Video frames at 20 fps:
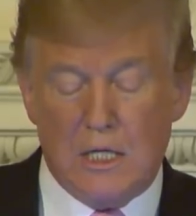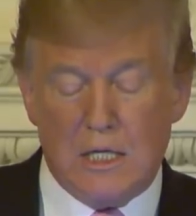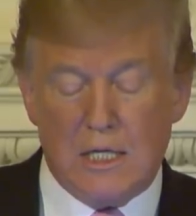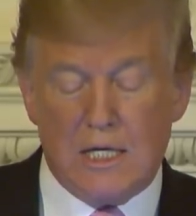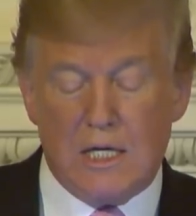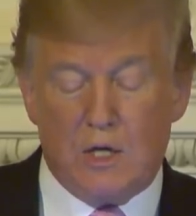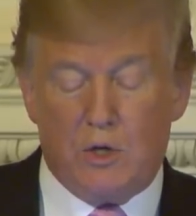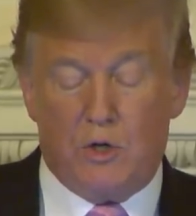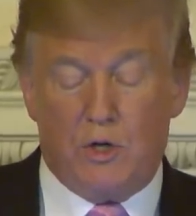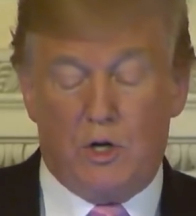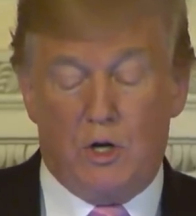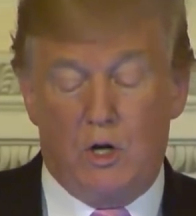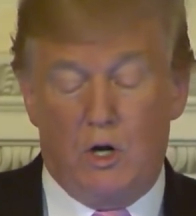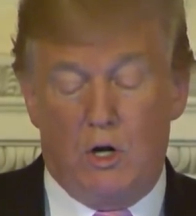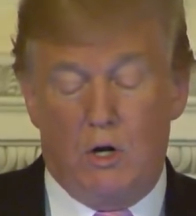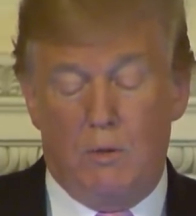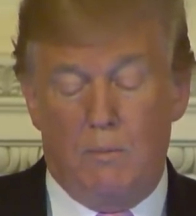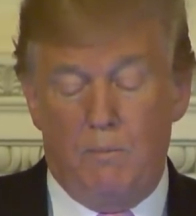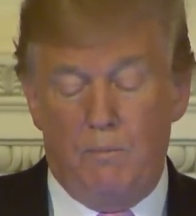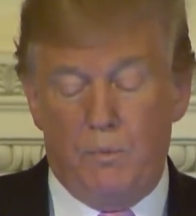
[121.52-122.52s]
Here at
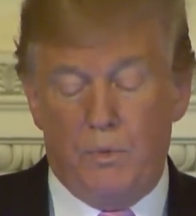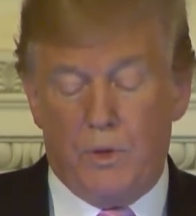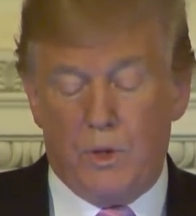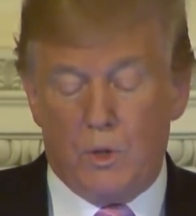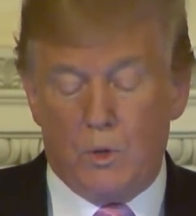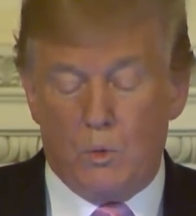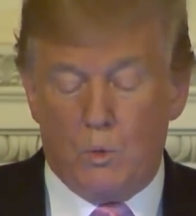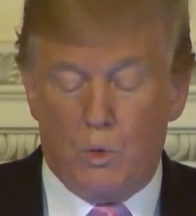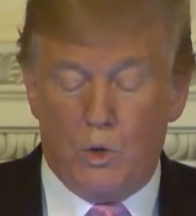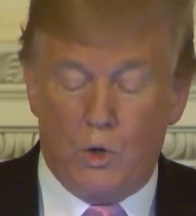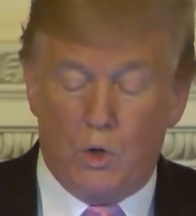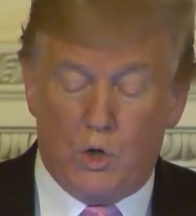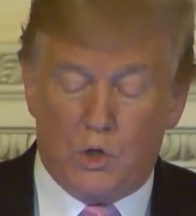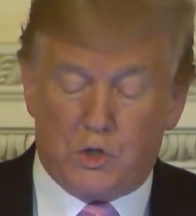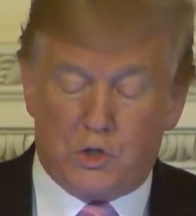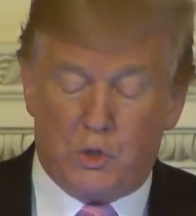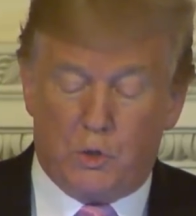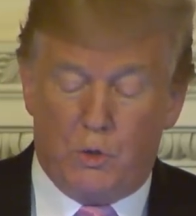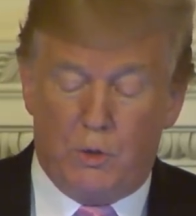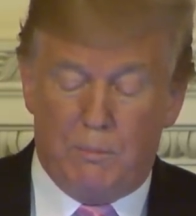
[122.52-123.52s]
home, we
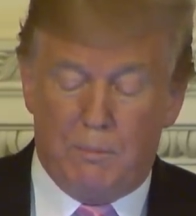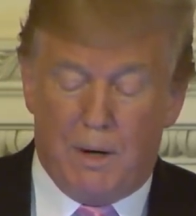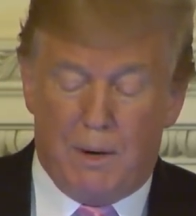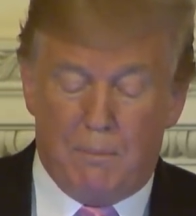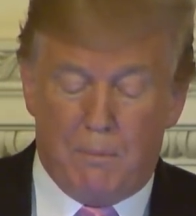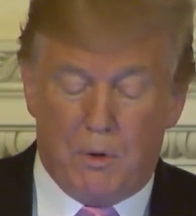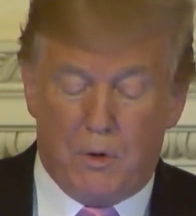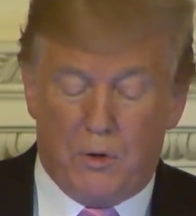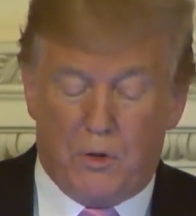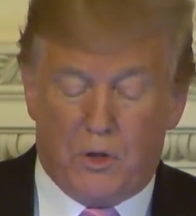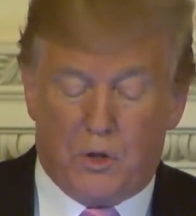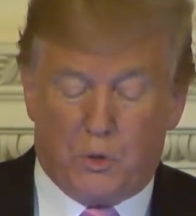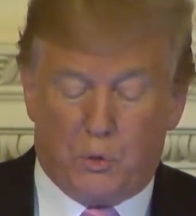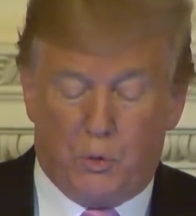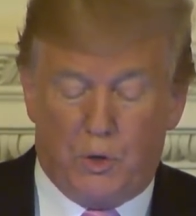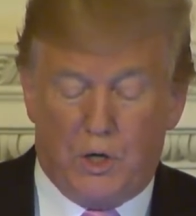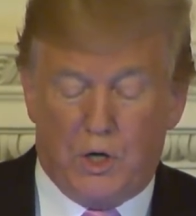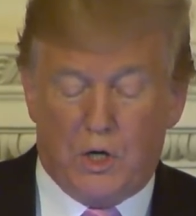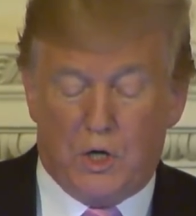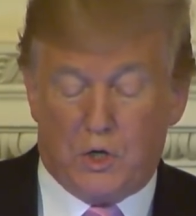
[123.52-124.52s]
also remember the
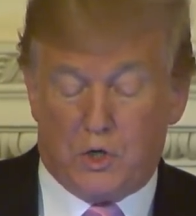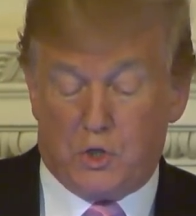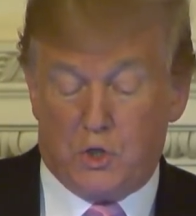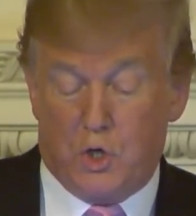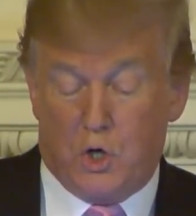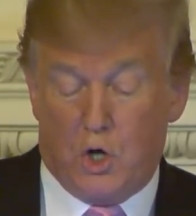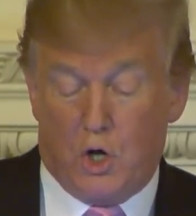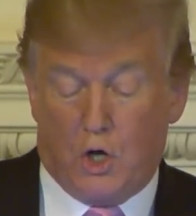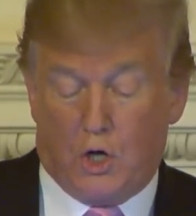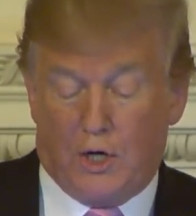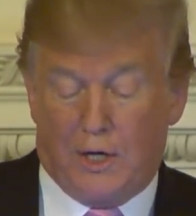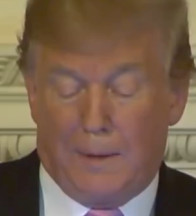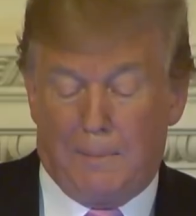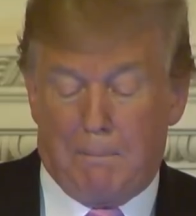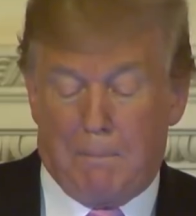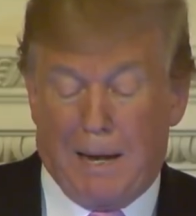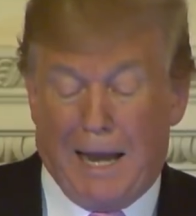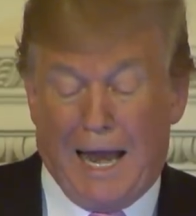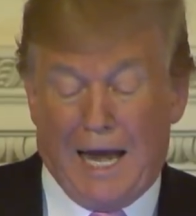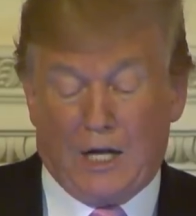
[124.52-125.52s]
three historically
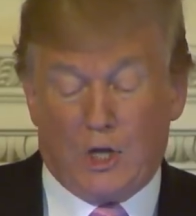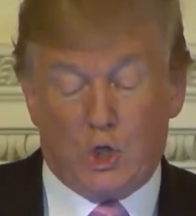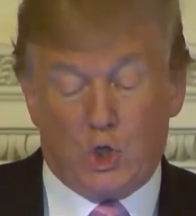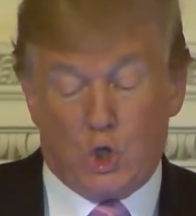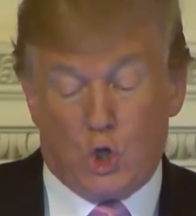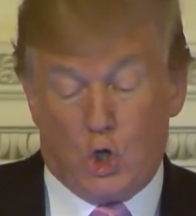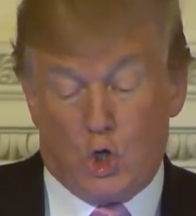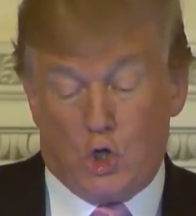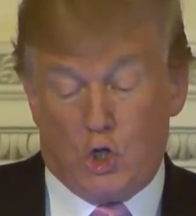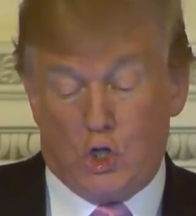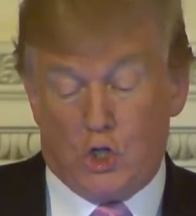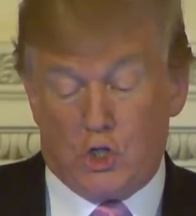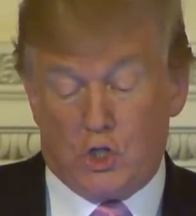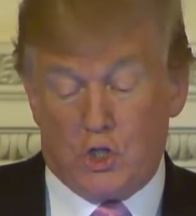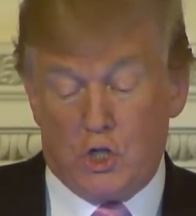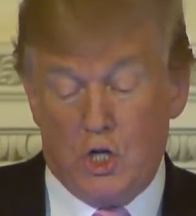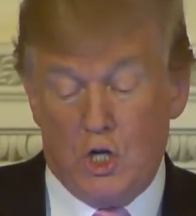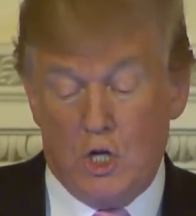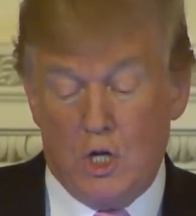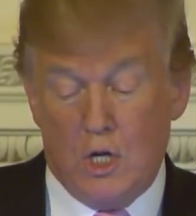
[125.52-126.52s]
black
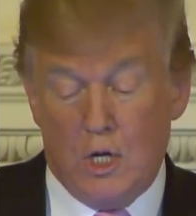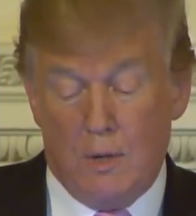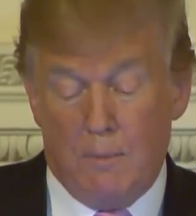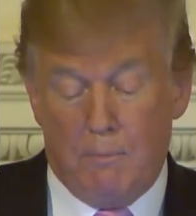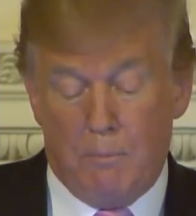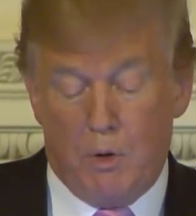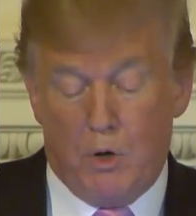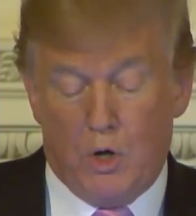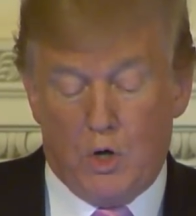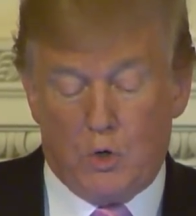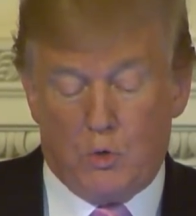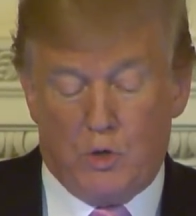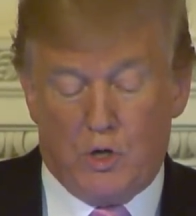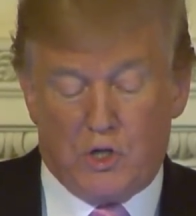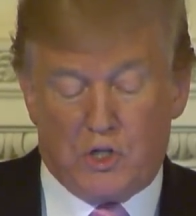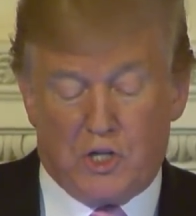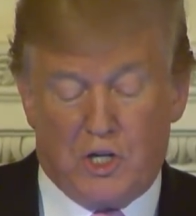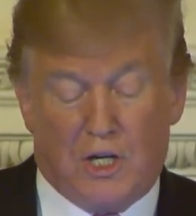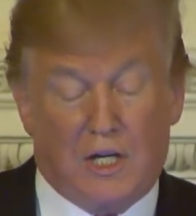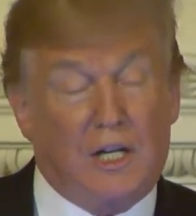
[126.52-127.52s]
churches burned
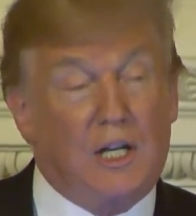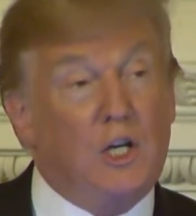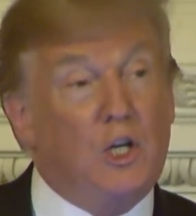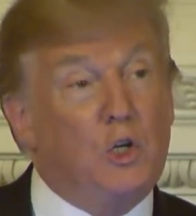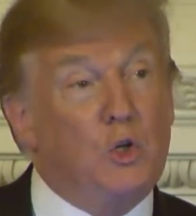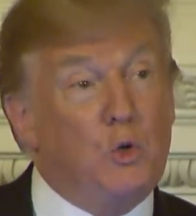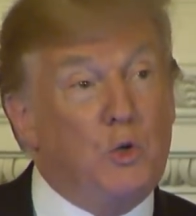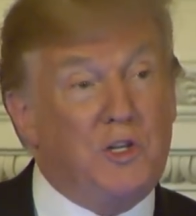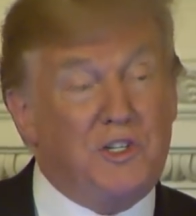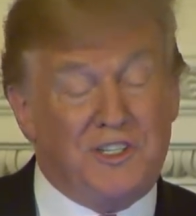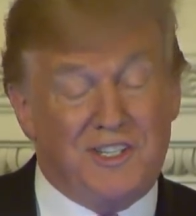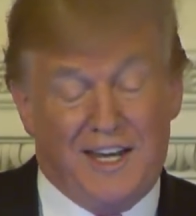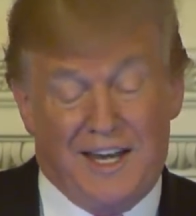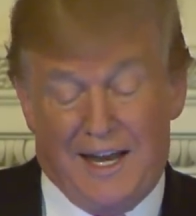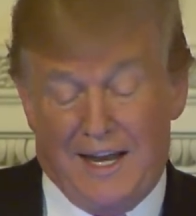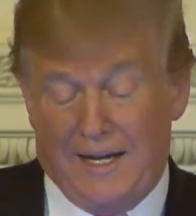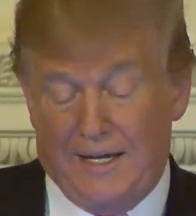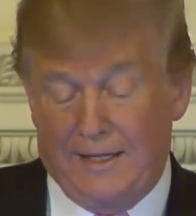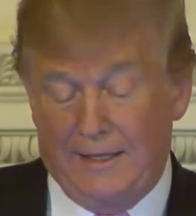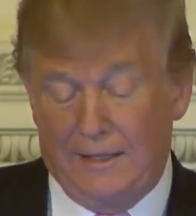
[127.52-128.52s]
recently in
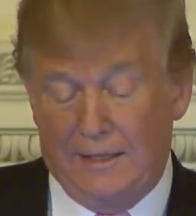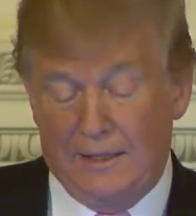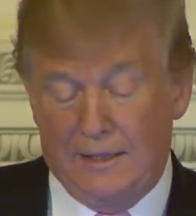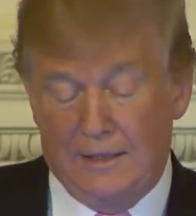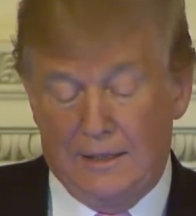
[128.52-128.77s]
Louisiana,